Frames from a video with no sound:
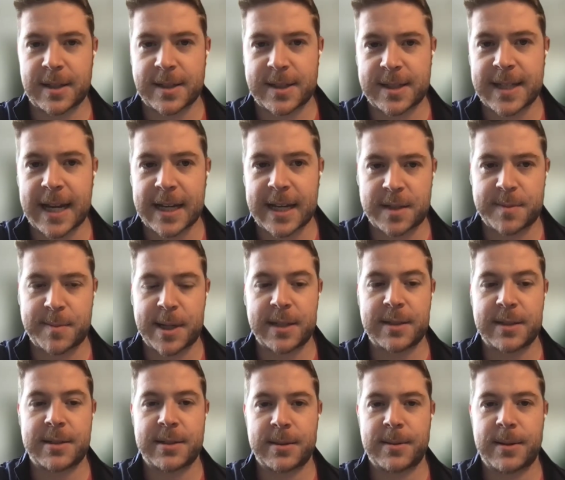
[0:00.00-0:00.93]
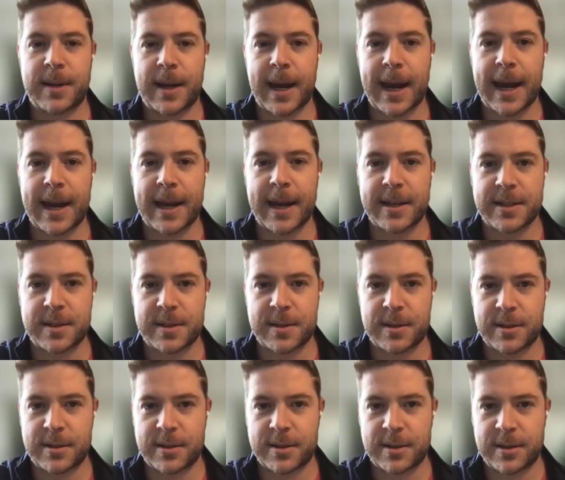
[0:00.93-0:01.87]
assessment
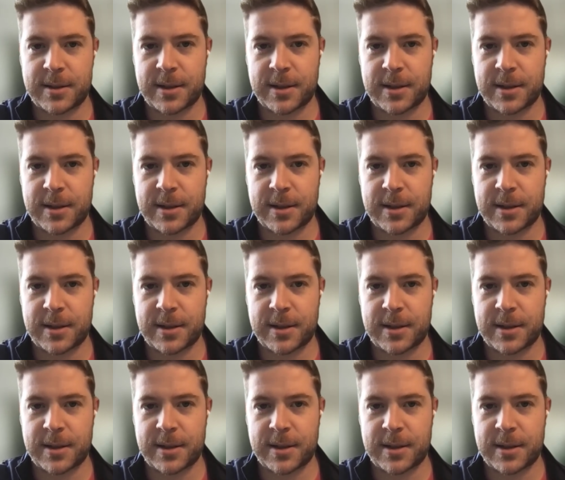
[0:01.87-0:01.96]
as